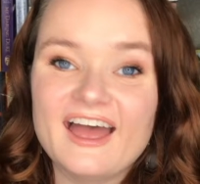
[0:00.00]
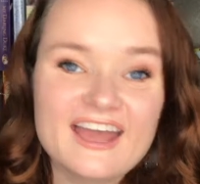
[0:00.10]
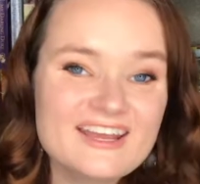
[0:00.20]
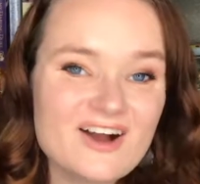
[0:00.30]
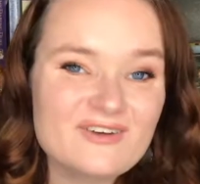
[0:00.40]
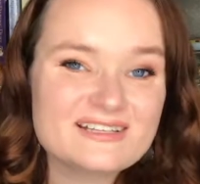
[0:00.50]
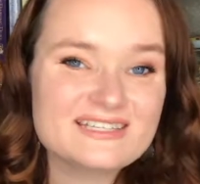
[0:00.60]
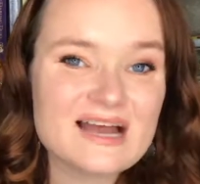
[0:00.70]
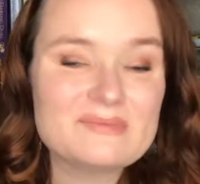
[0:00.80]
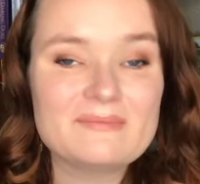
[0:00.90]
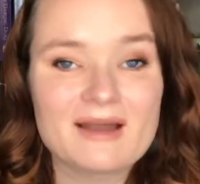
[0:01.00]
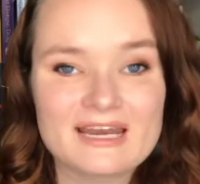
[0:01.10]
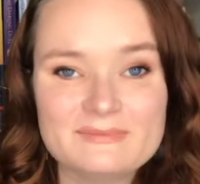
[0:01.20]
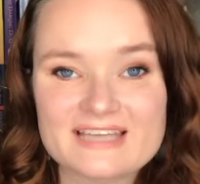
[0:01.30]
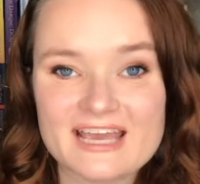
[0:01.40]
Hey y'all, what's up? My
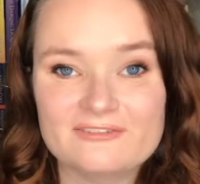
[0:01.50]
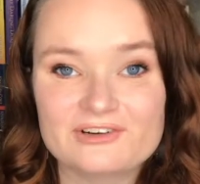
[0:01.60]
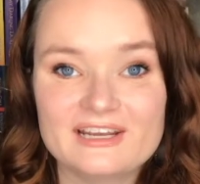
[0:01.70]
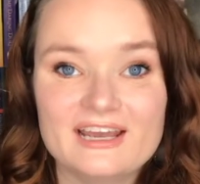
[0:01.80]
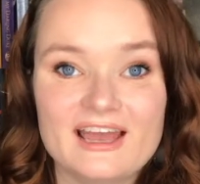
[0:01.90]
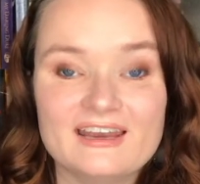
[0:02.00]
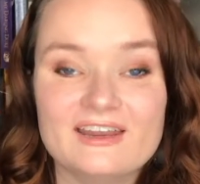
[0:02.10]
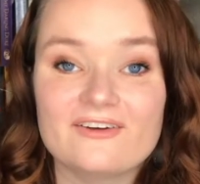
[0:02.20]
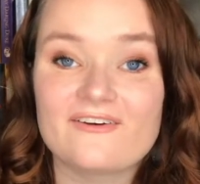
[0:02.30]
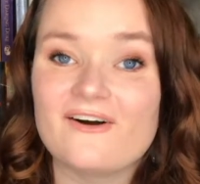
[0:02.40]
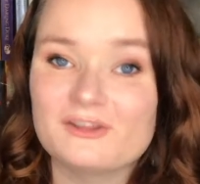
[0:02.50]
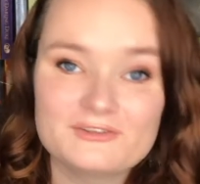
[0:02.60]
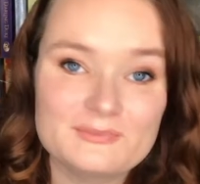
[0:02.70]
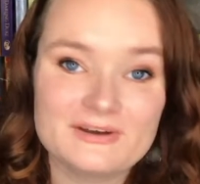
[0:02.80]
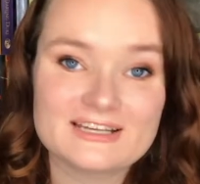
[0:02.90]
name is Avery and here are all
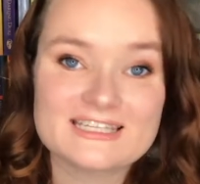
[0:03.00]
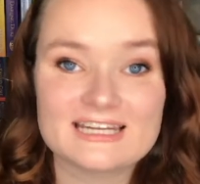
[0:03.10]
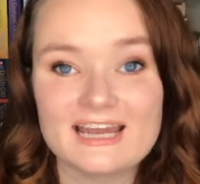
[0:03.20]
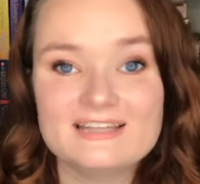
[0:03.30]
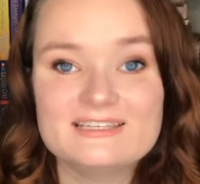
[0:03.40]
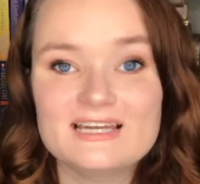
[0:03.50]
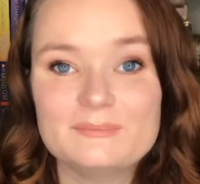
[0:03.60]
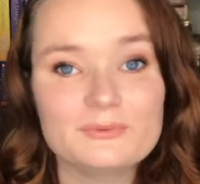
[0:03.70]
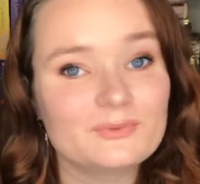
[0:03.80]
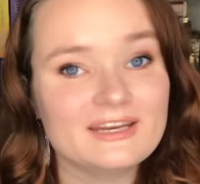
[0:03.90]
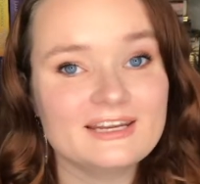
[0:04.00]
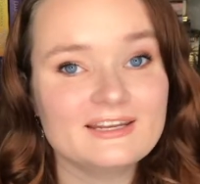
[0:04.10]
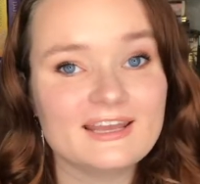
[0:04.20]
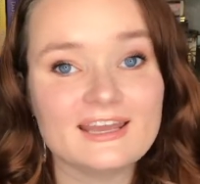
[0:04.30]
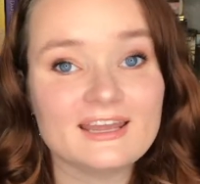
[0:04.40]
of the books that I ended up
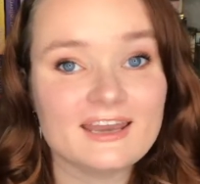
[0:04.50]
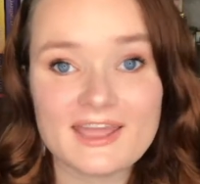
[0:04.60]
reading in